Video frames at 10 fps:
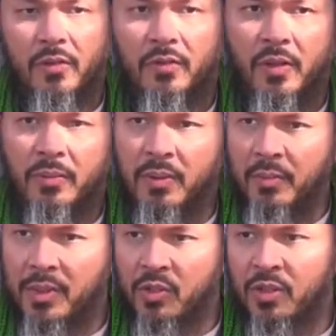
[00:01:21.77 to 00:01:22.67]
From the
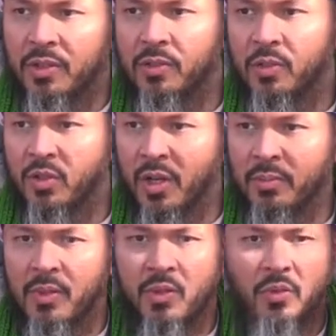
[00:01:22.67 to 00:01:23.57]
masjids to
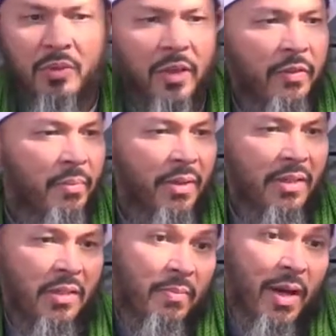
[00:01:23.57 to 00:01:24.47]
jamis to different
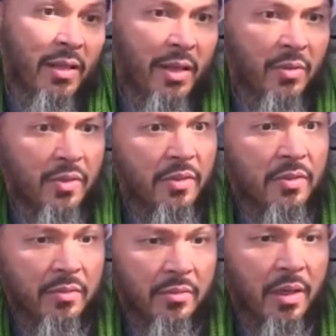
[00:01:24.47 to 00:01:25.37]
places,
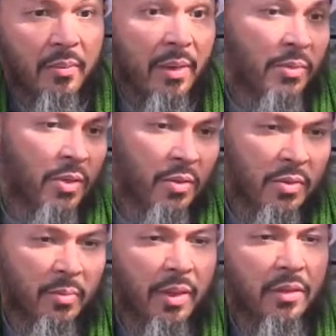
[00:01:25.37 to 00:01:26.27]
bathhouses, hammams he
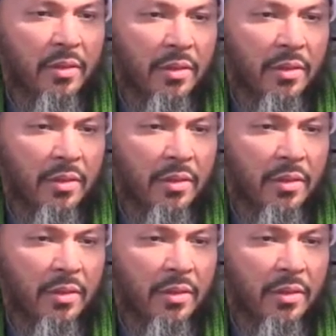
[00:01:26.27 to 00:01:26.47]
also made.